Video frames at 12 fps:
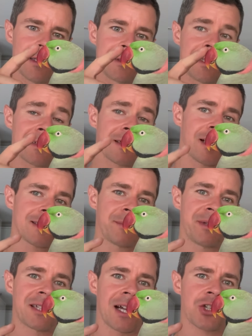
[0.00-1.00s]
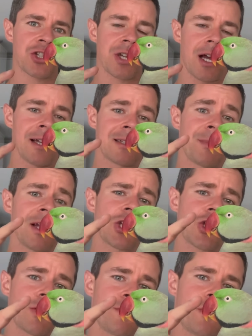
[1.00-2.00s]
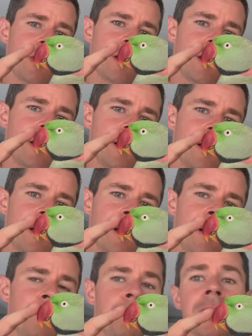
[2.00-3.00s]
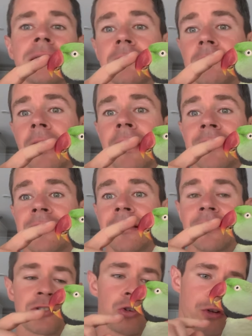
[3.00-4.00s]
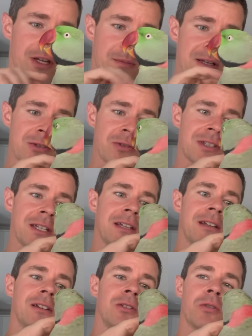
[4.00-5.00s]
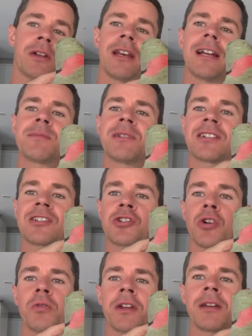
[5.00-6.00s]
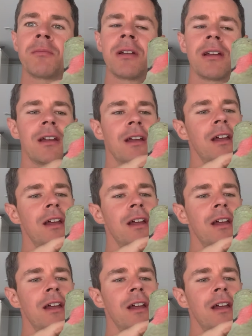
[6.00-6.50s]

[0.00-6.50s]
doesn't like to be touched as much, but I can still stroke him, as you see. Look, he lets me just stroke him.